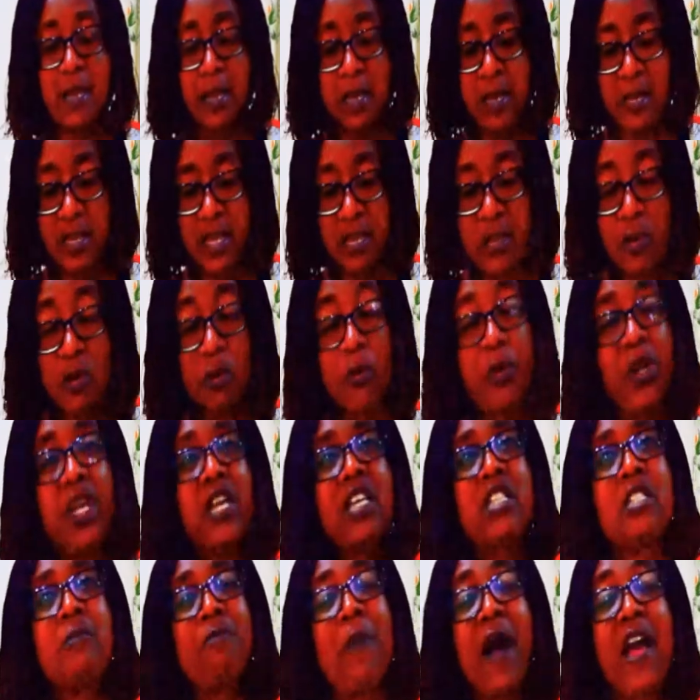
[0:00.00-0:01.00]

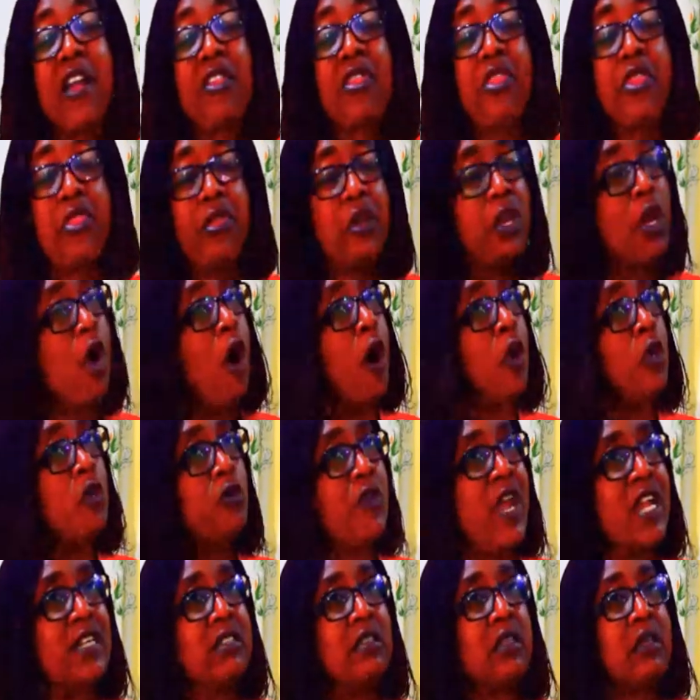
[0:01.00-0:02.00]
increased by
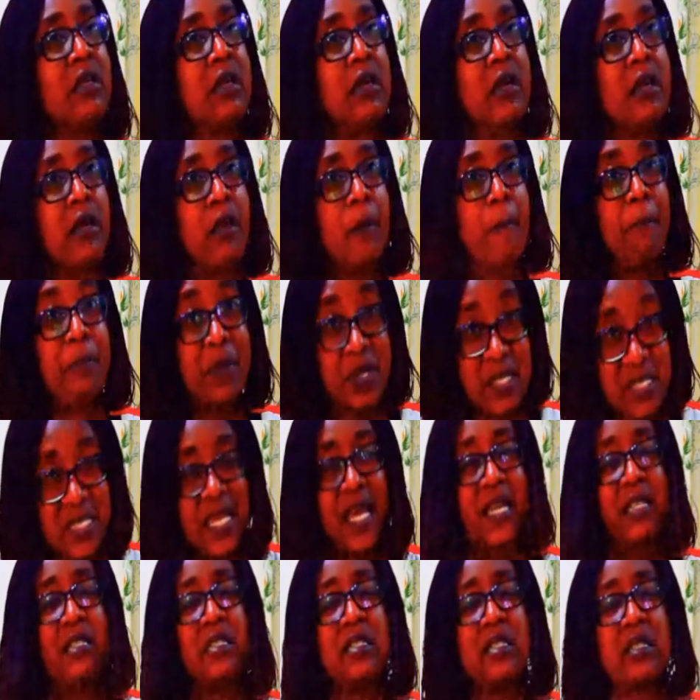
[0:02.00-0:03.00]
300%.
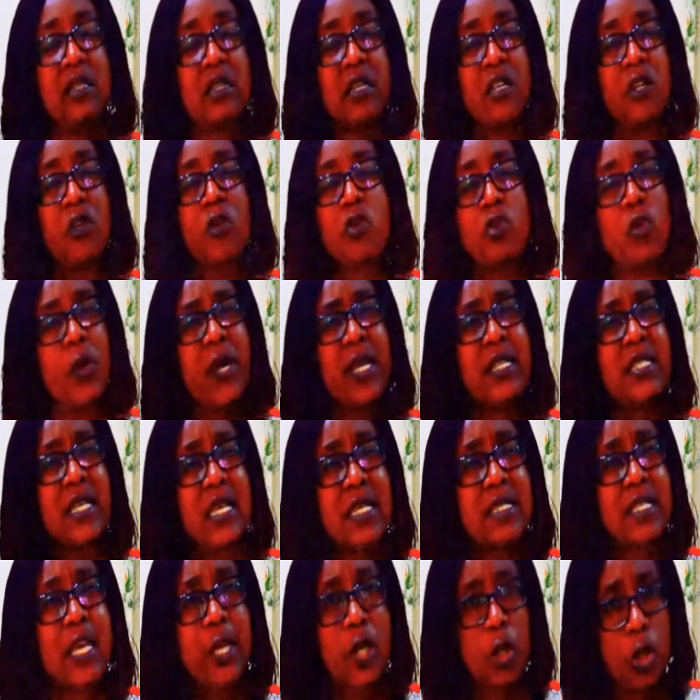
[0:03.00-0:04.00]
So
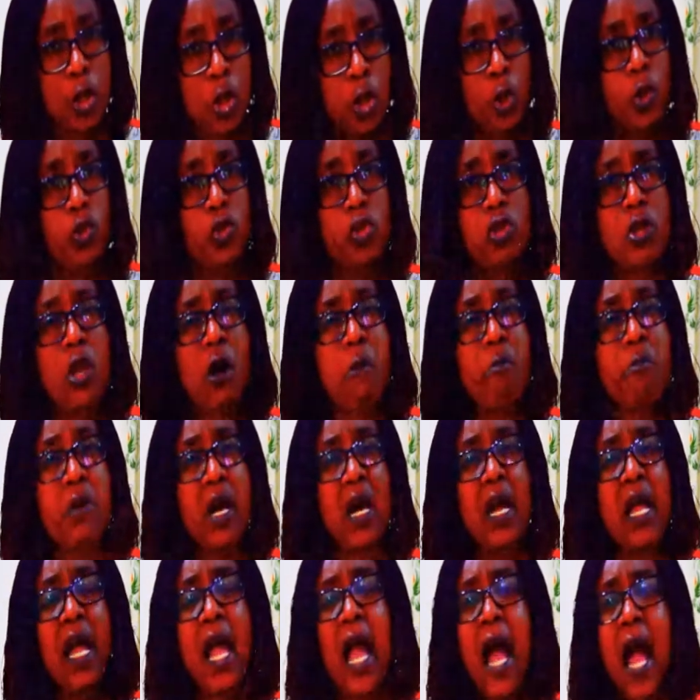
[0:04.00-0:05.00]
it's a huge number.
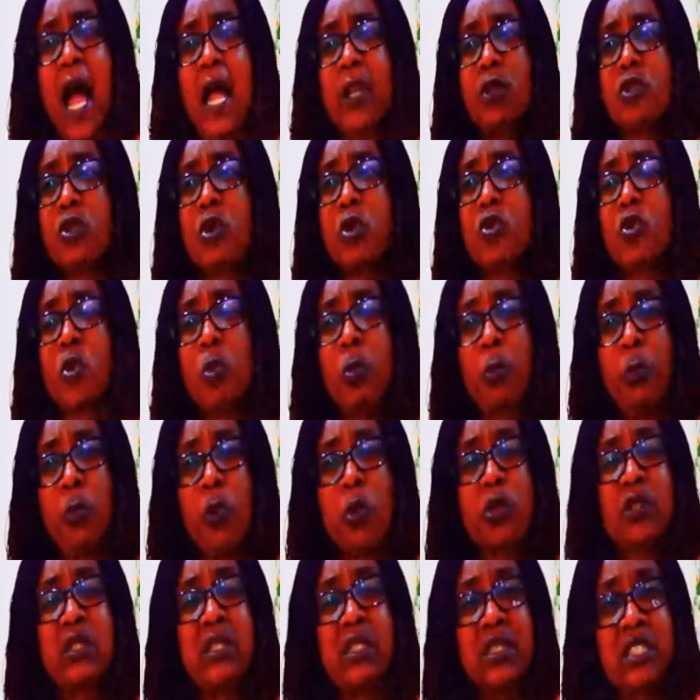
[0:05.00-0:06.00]
And so to
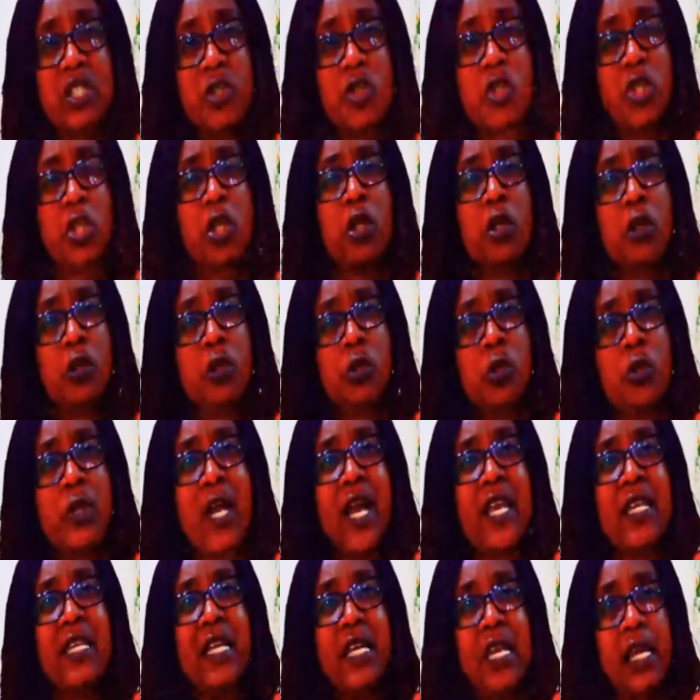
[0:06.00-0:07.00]
put the
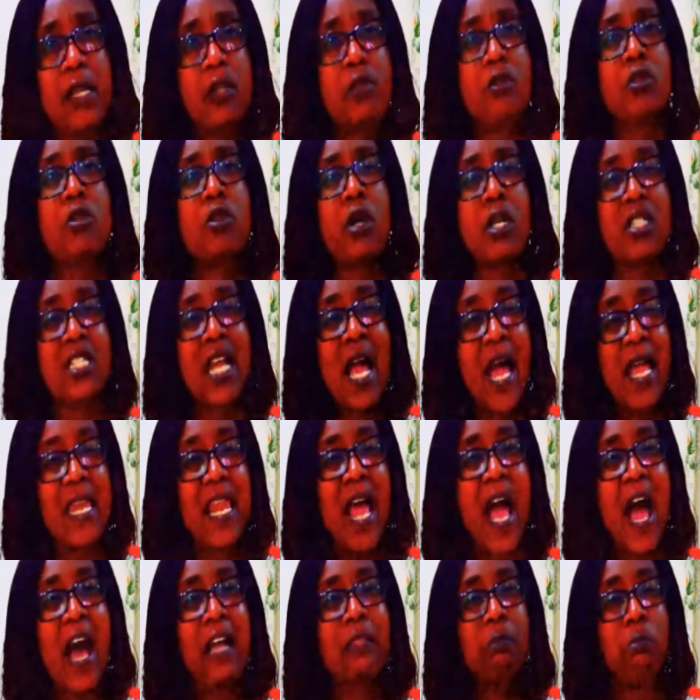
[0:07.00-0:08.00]
children in such an
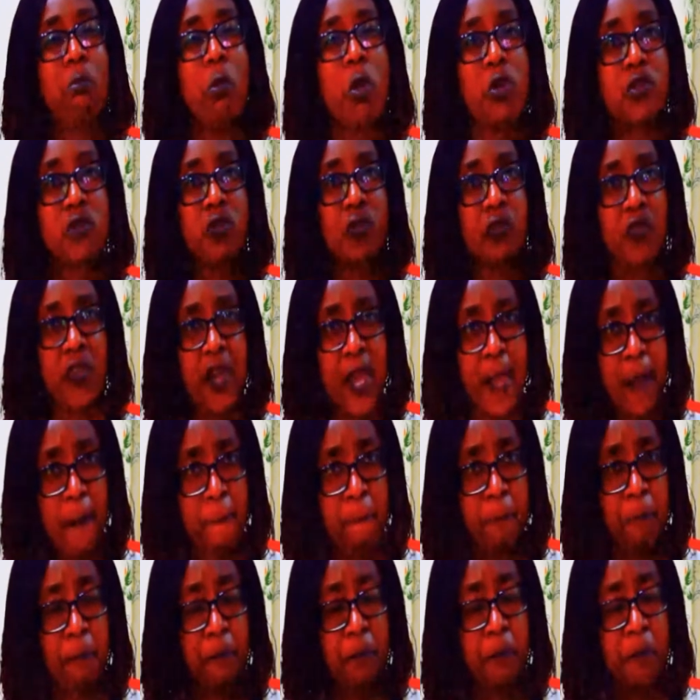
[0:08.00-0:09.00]
atmosphere
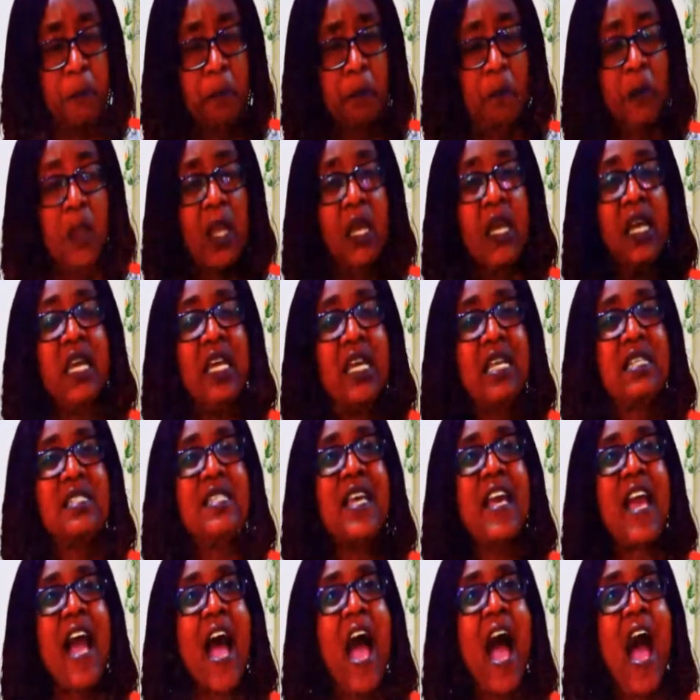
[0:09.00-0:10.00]
is
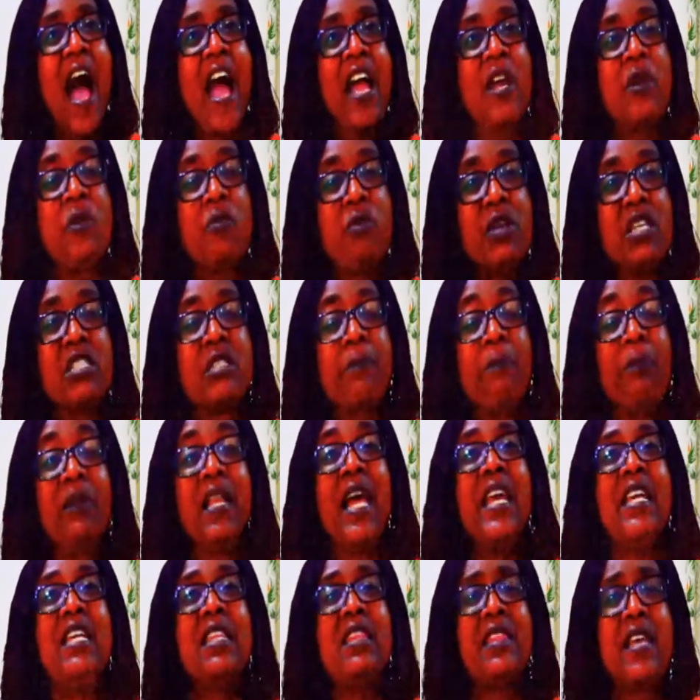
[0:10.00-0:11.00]
a high risk,
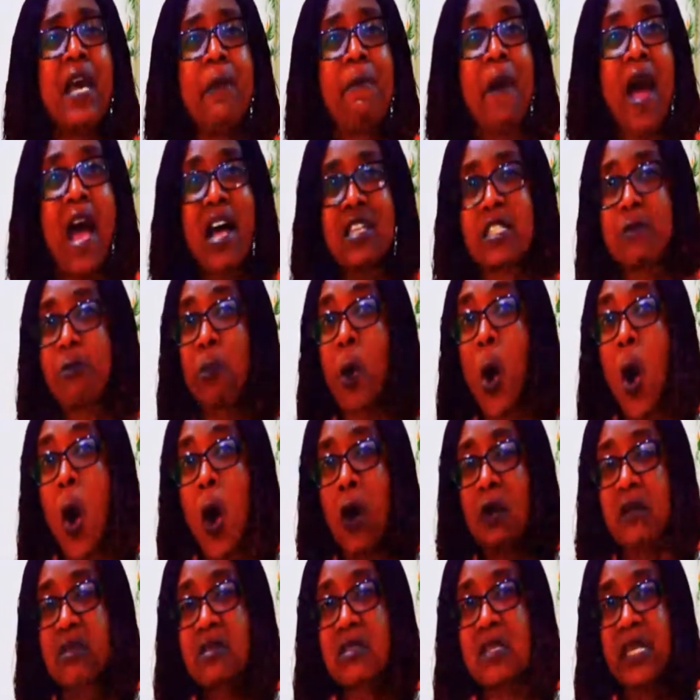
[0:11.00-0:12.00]
playing them as
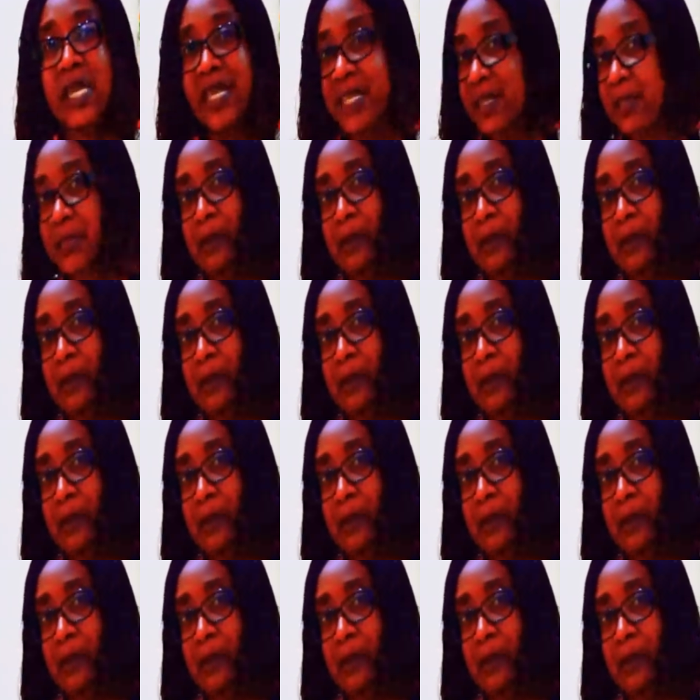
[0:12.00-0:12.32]
pawns in the